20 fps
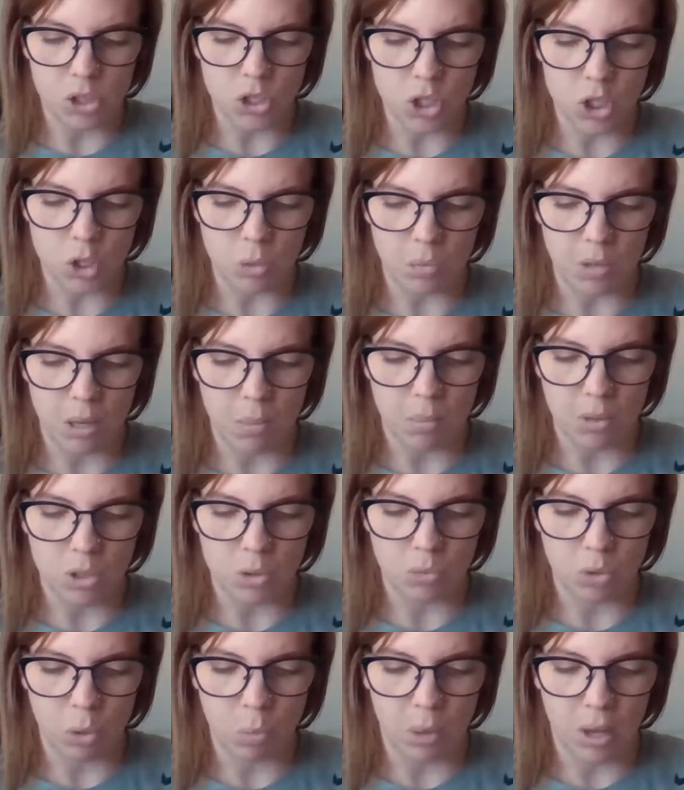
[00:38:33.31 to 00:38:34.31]
Tushman and
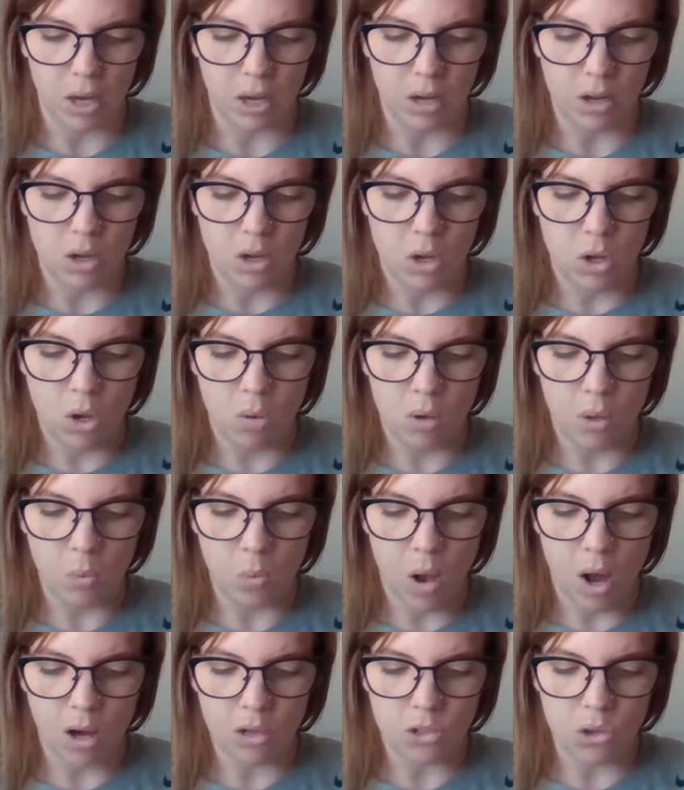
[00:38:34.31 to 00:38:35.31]
Miss Rubin, who had
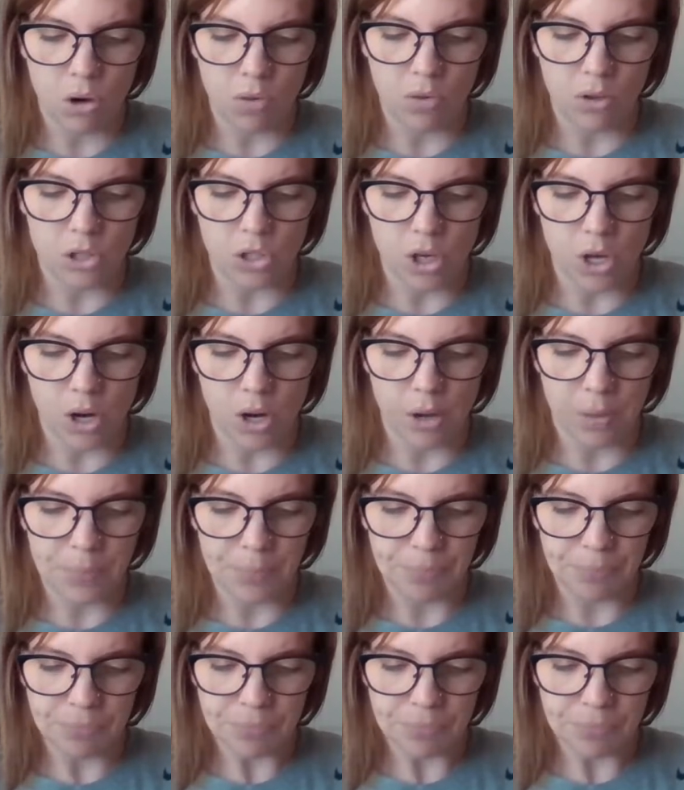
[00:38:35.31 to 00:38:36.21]
walked over to her.